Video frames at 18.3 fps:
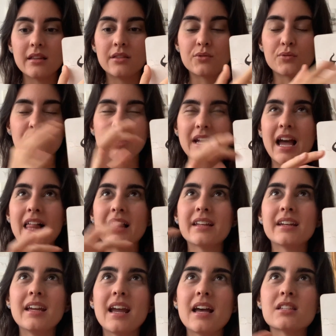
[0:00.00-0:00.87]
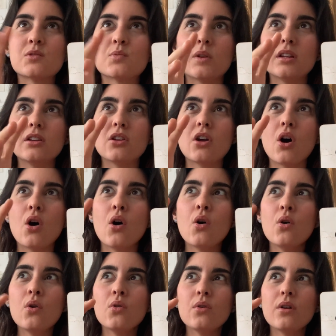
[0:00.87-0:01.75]
reality as we
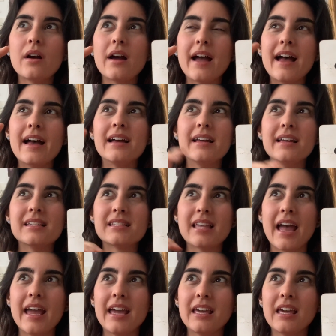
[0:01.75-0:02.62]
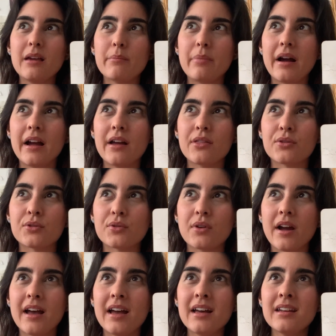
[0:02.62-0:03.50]
know is hanging by a
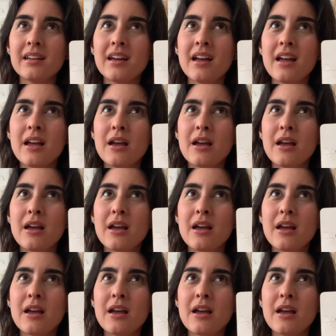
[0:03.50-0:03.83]
thread